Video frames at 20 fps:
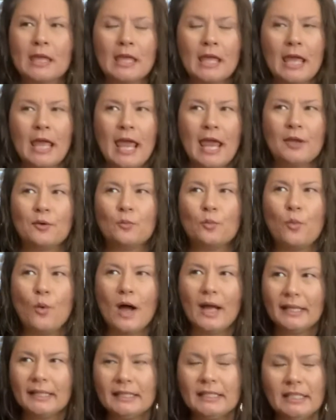And
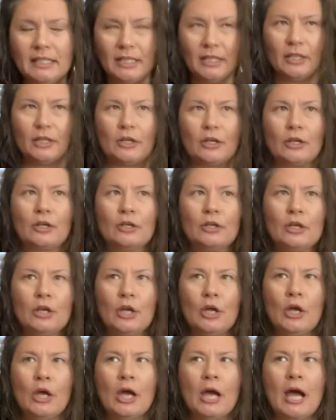one year,
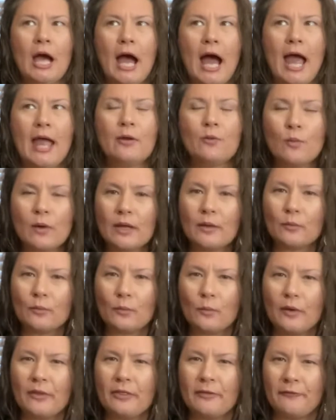I went
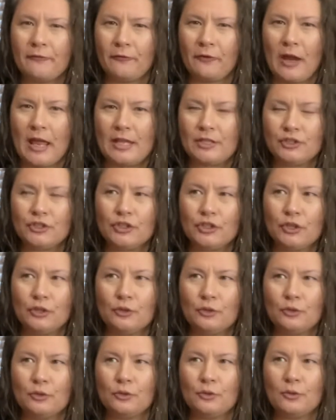with a friend
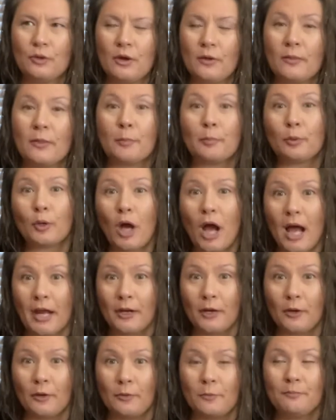to the
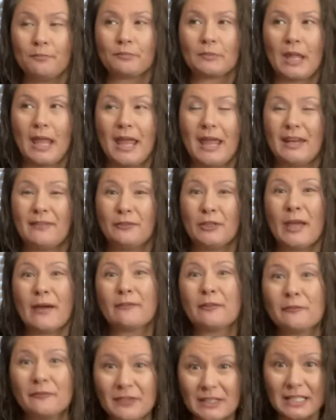Prado. And if you ever
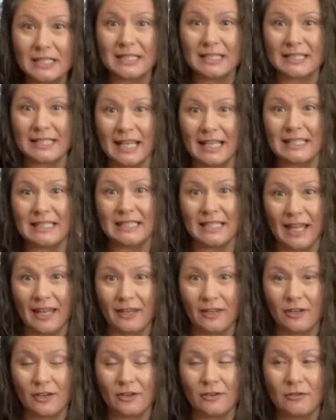visit San
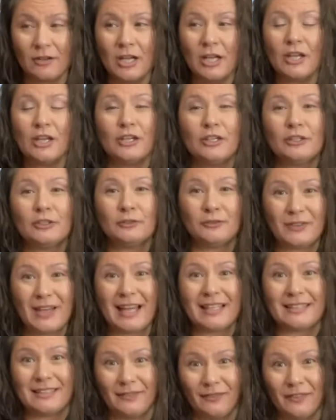Diego, you've
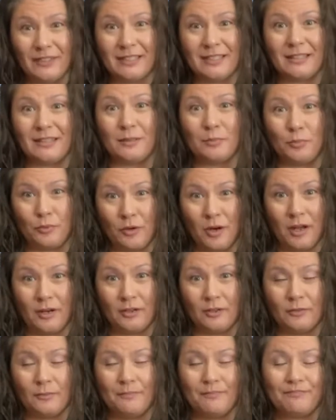got to visit the
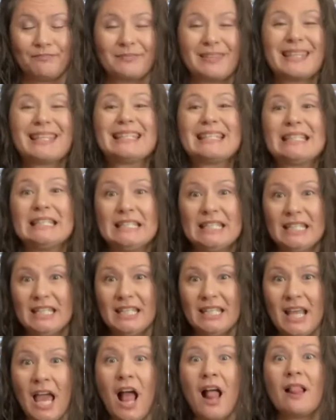Prado.
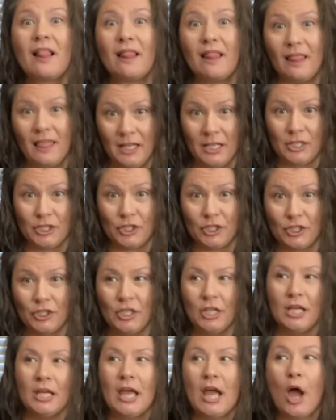Delish.
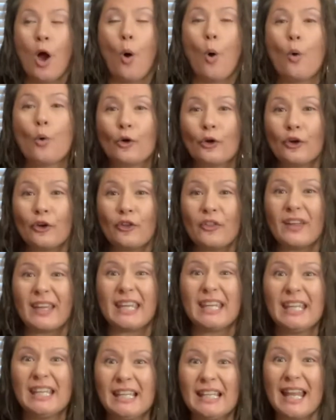Order the
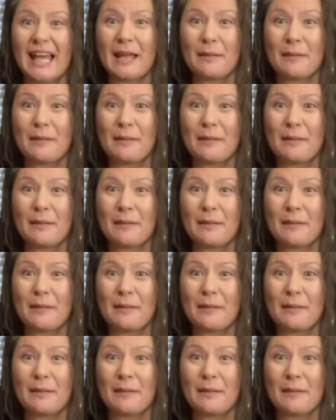key lime